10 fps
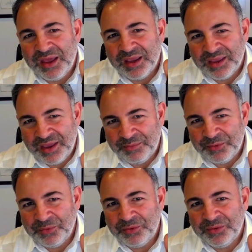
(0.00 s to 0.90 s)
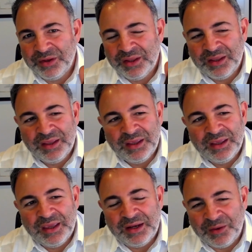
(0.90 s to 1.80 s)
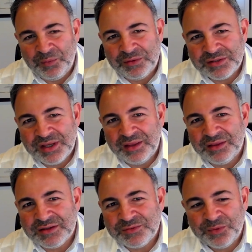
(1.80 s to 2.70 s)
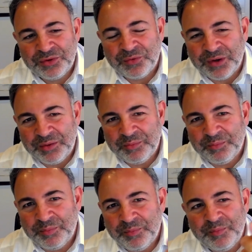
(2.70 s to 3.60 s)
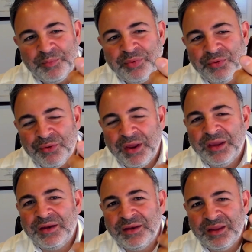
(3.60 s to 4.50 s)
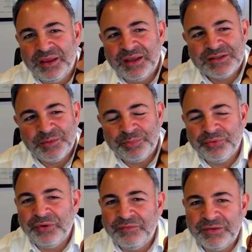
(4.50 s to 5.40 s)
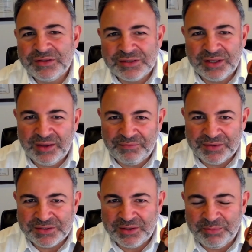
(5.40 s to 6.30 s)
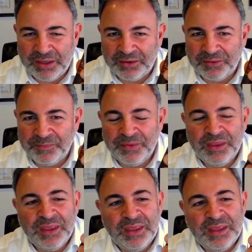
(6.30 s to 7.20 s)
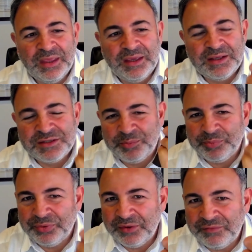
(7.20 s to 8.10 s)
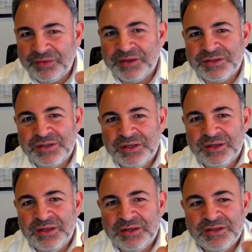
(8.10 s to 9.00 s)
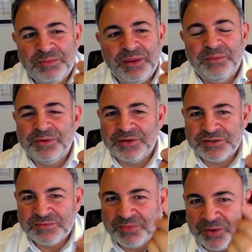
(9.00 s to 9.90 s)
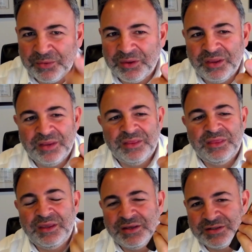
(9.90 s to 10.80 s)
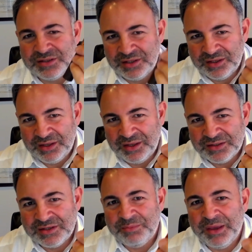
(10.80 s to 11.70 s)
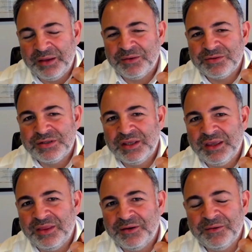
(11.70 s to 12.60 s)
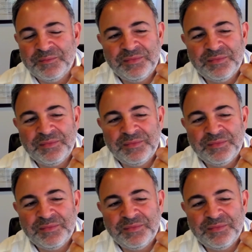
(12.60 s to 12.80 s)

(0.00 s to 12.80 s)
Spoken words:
Cameroon. And I will say this with great pride. It's a privilege to have this tobacco. It's a privilege to be able to smoke these tobaccos together.